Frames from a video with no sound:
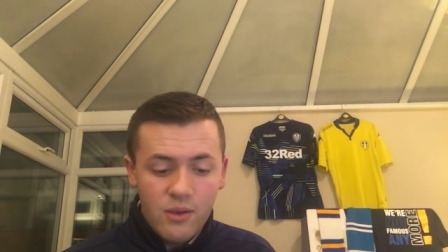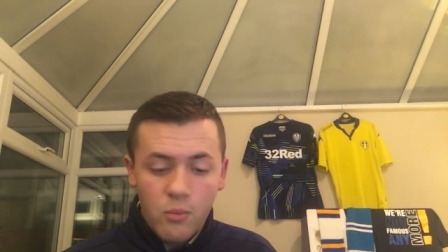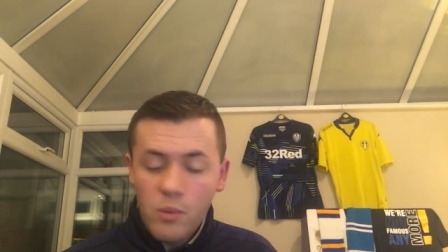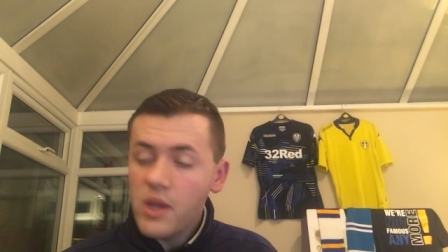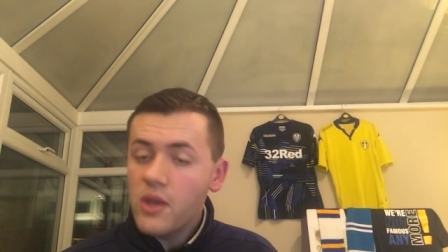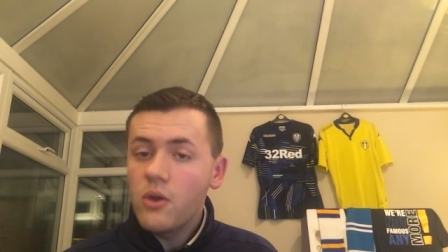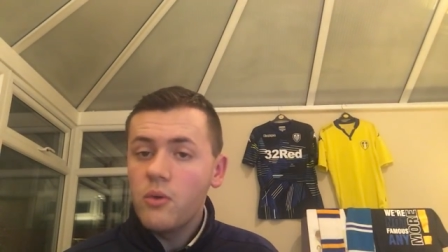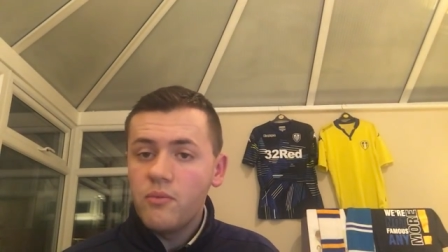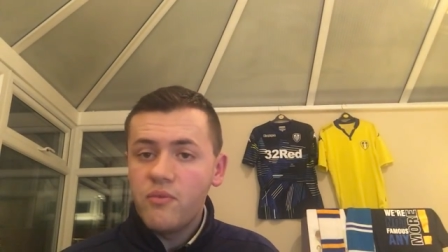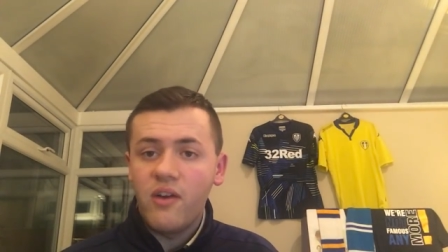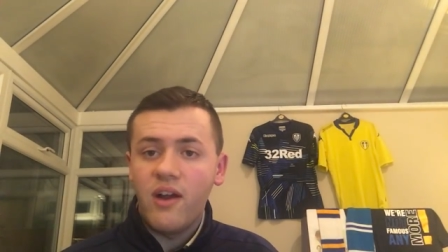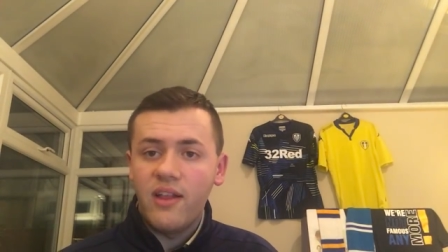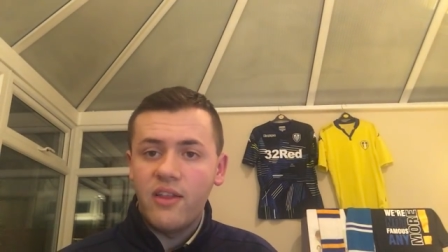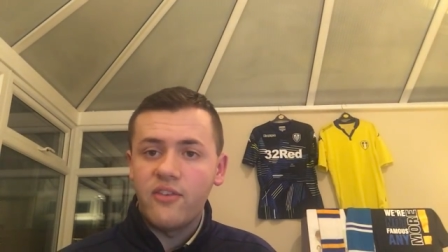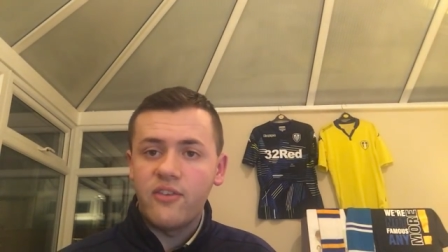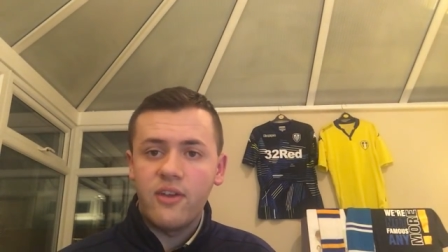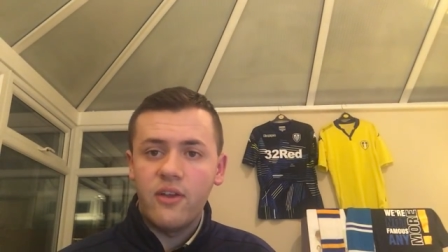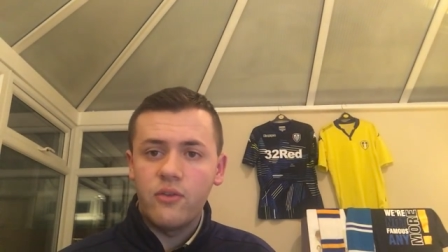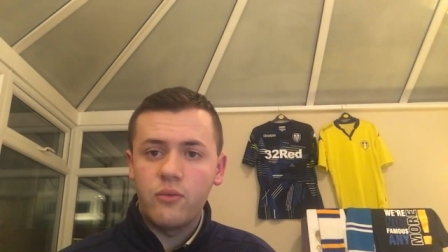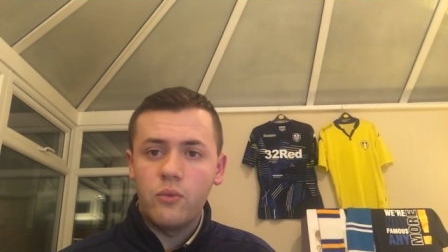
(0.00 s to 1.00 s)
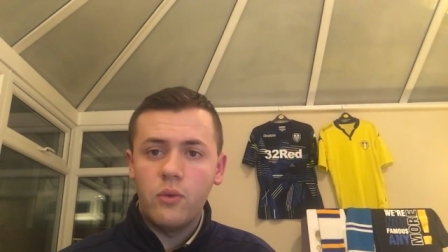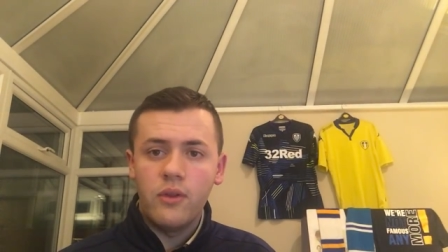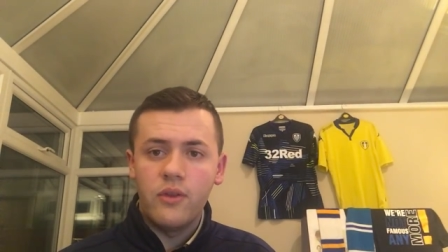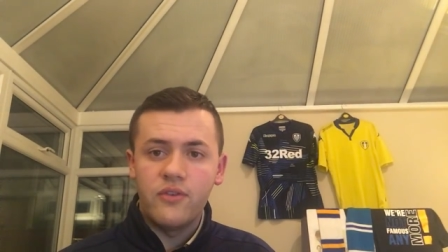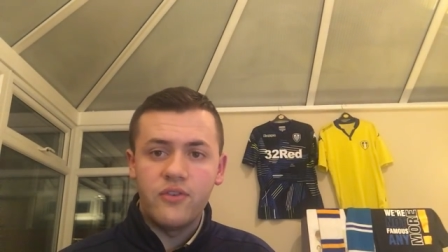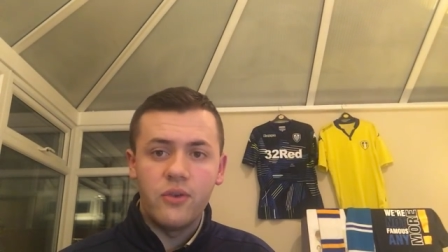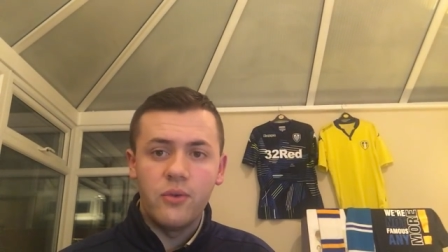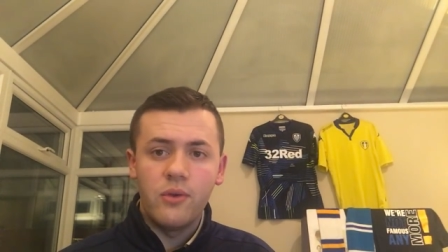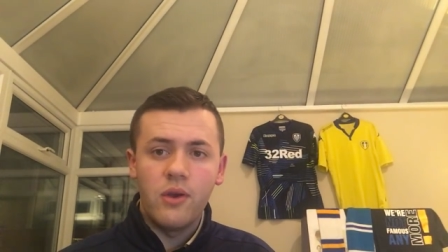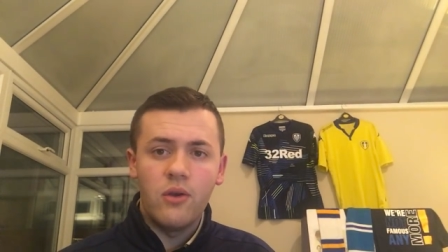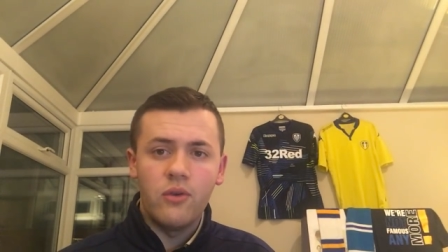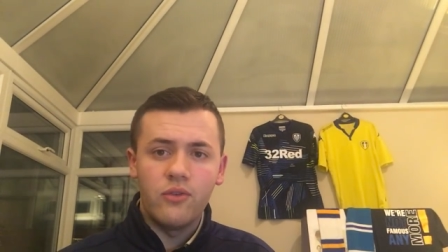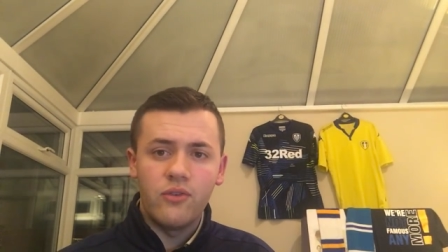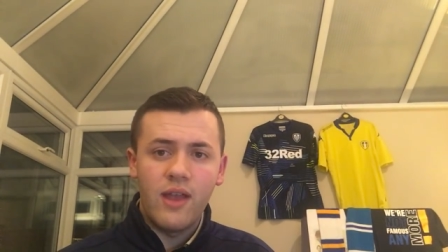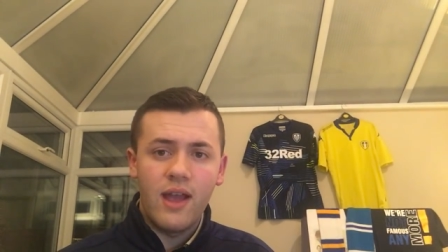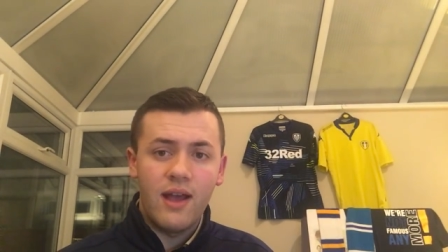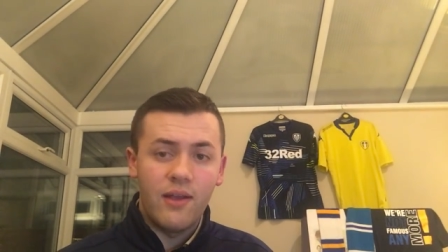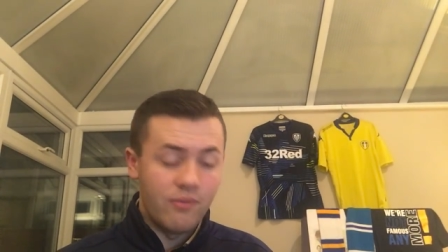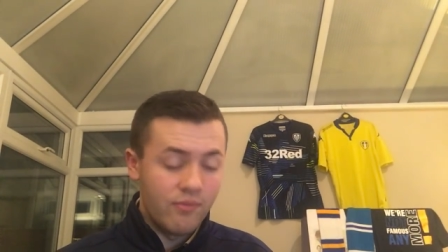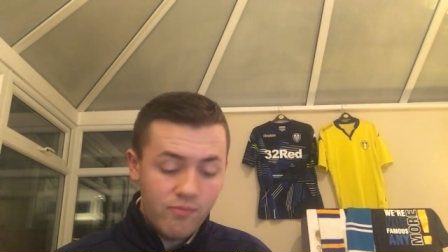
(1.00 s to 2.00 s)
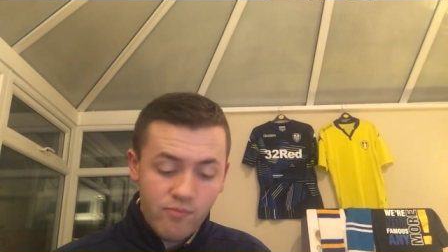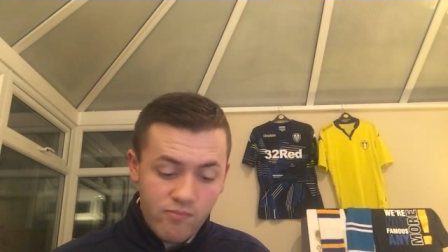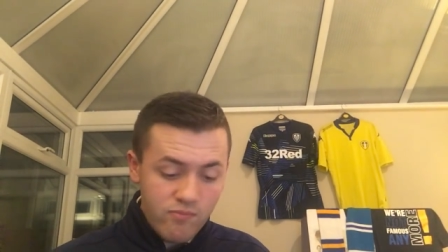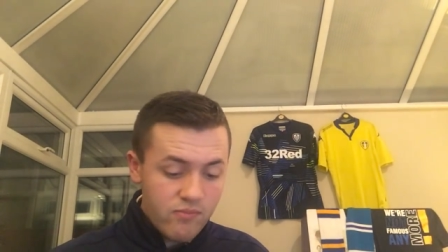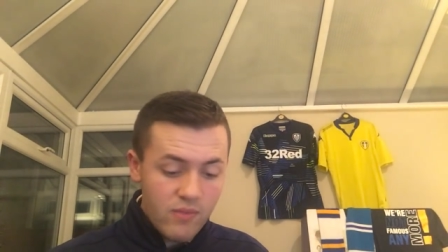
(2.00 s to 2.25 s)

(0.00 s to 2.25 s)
we could find ourselves one or two goals down.